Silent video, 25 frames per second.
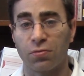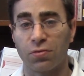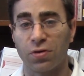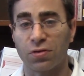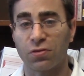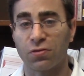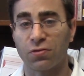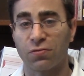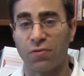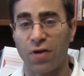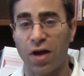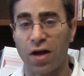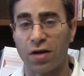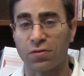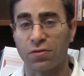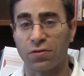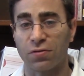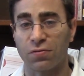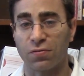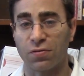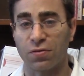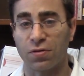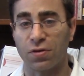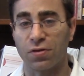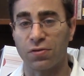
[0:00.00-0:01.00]
risk factor
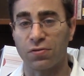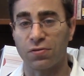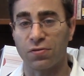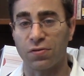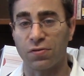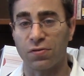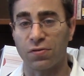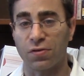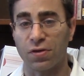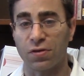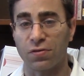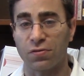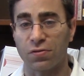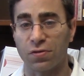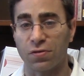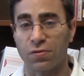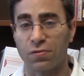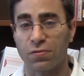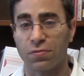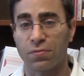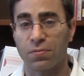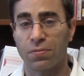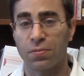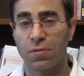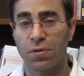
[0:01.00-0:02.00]
for these
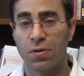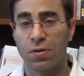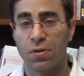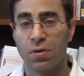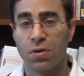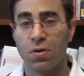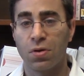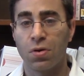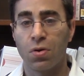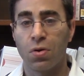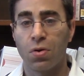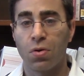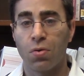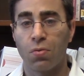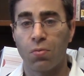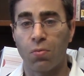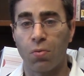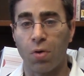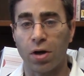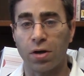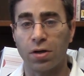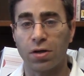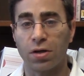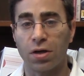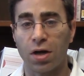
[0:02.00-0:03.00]
diseases.
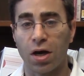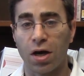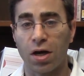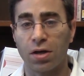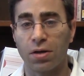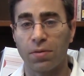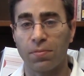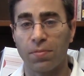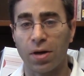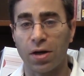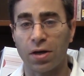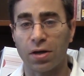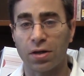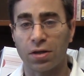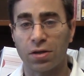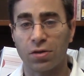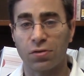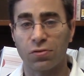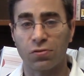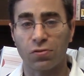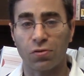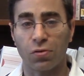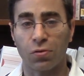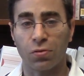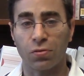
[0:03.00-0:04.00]
1 in 9
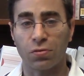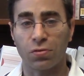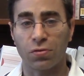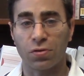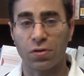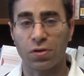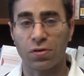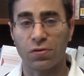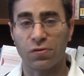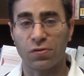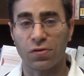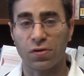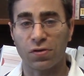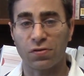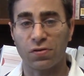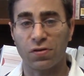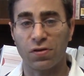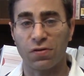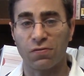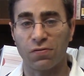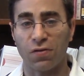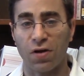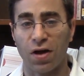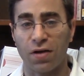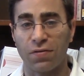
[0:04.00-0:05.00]
Americans older than
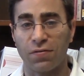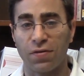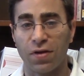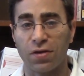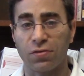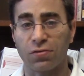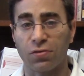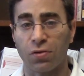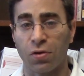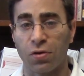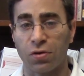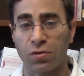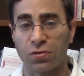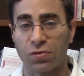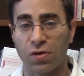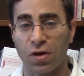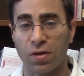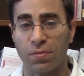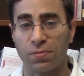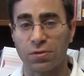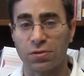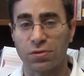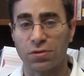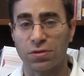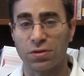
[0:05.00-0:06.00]
65 has
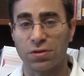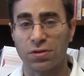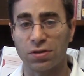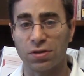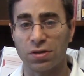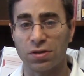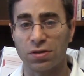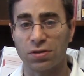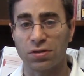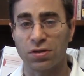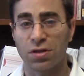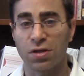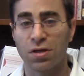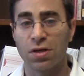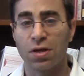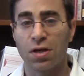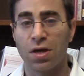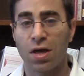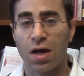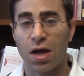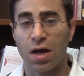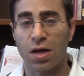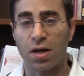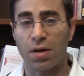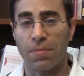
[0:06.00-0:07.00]
Alzheimer's disease,
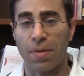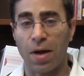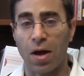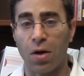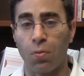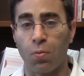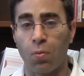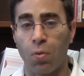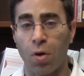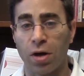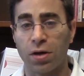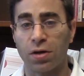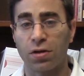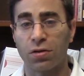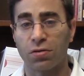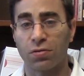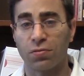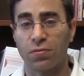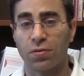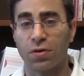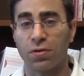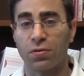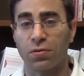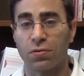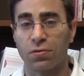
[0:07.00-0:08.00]
and about 1 in
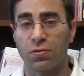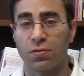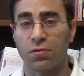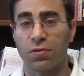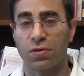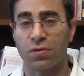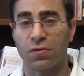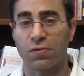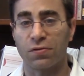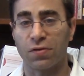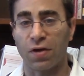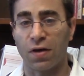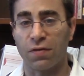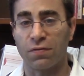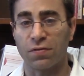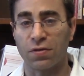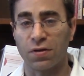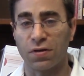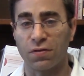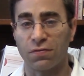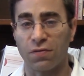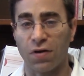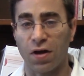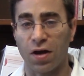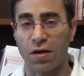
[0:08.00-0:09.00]
3 older than
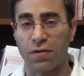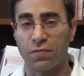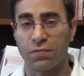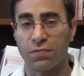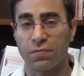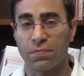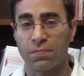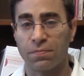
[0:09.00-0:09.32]
75.